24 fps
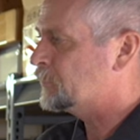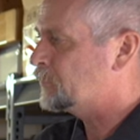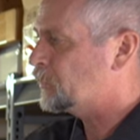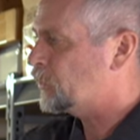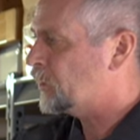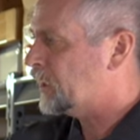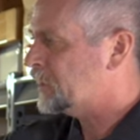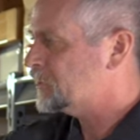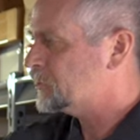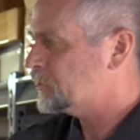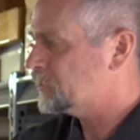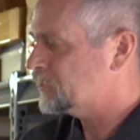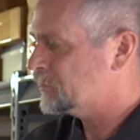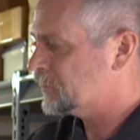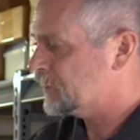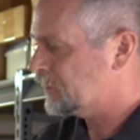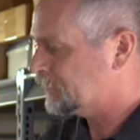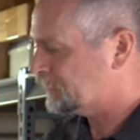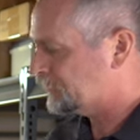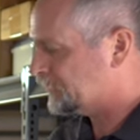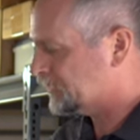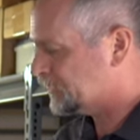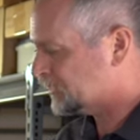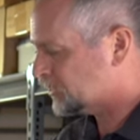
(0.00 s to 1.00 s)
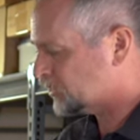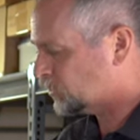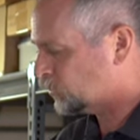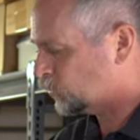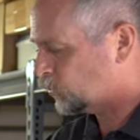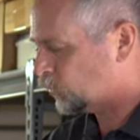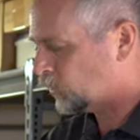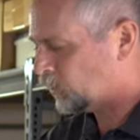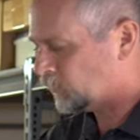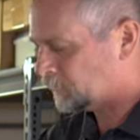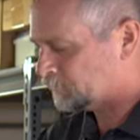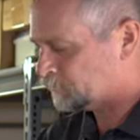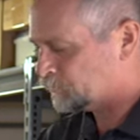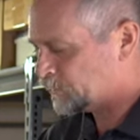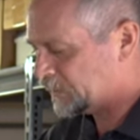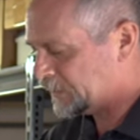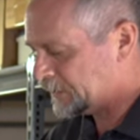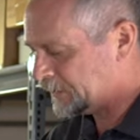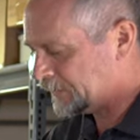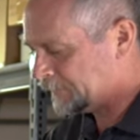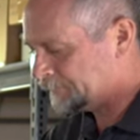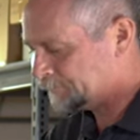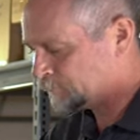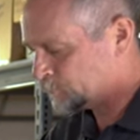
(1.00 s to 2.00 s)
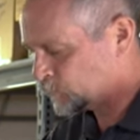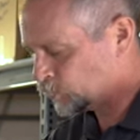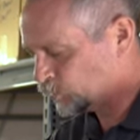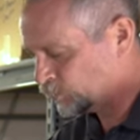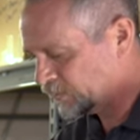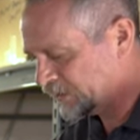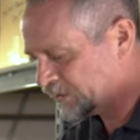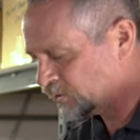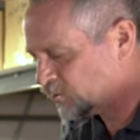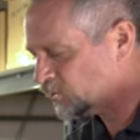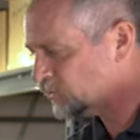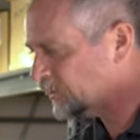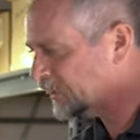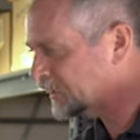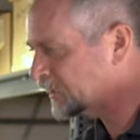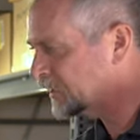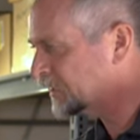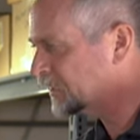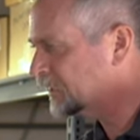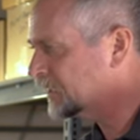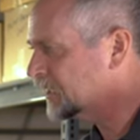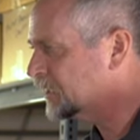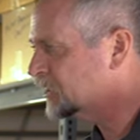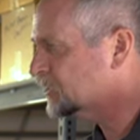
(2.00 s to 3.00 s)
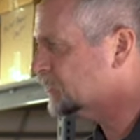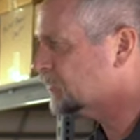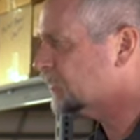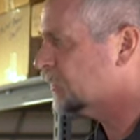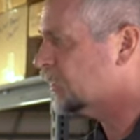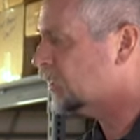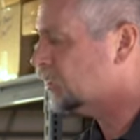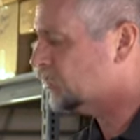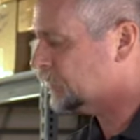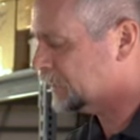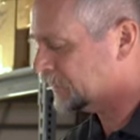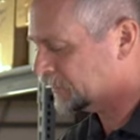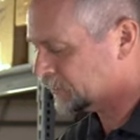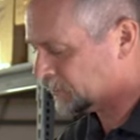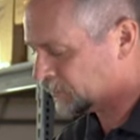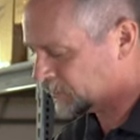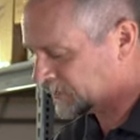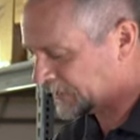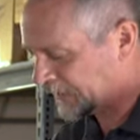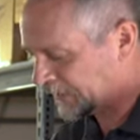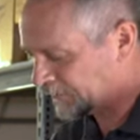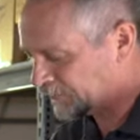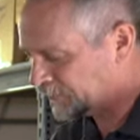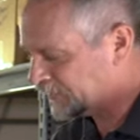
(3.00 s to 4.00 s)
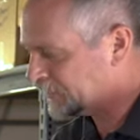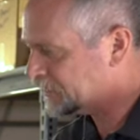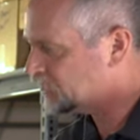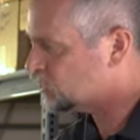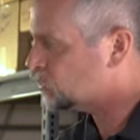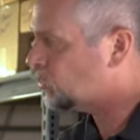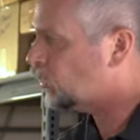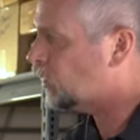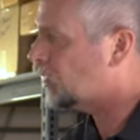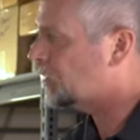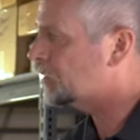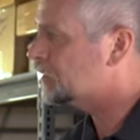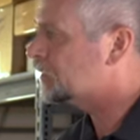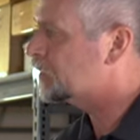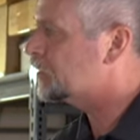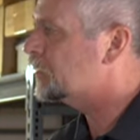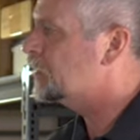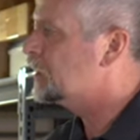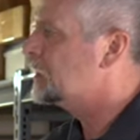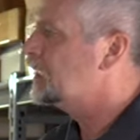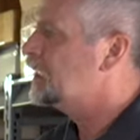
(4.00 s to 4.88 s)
pressure difference won't be restricting this flow. It'll let this water